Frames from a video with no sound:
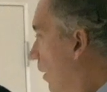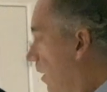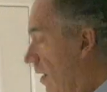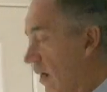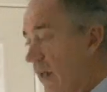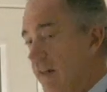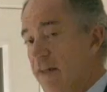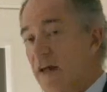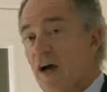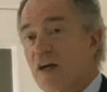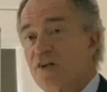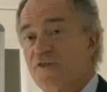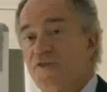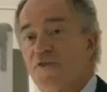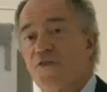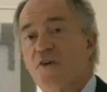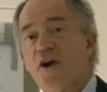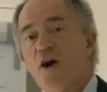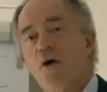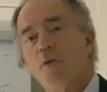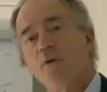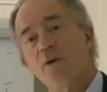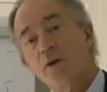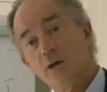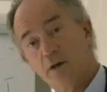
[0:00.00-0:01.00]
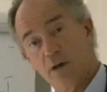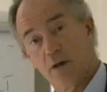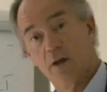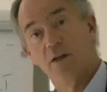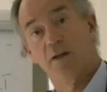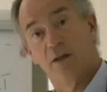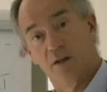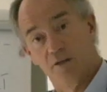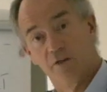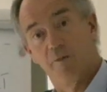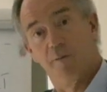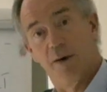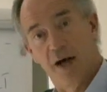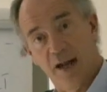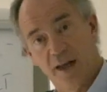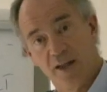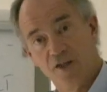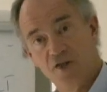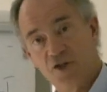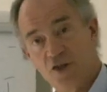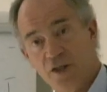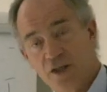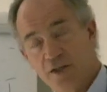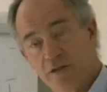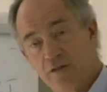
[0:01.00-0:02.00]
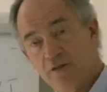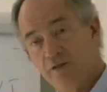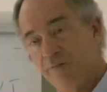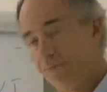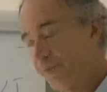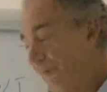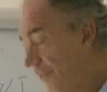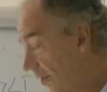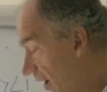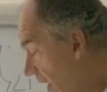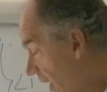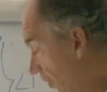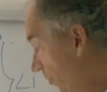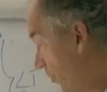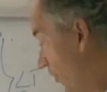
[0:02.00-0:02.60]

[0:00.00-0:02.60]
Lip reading: a nice drawing. It is a balance sheet. I